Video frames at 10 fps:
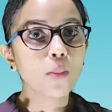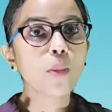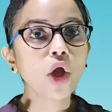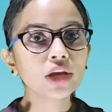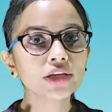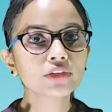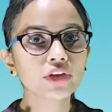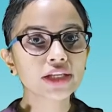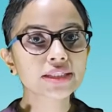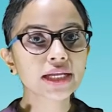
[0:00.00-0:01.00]
Pollen
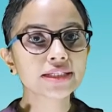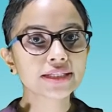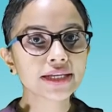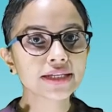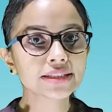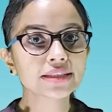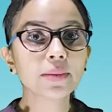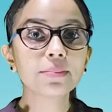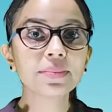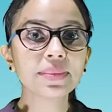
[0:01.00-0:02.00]
grains contains
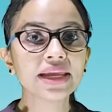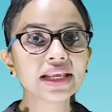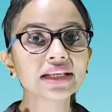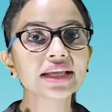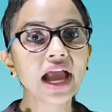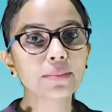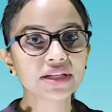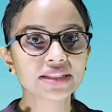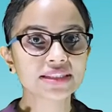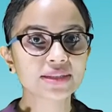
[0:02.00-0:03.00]
the male
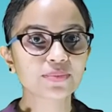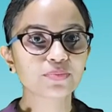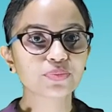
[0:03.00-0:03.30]
gametes.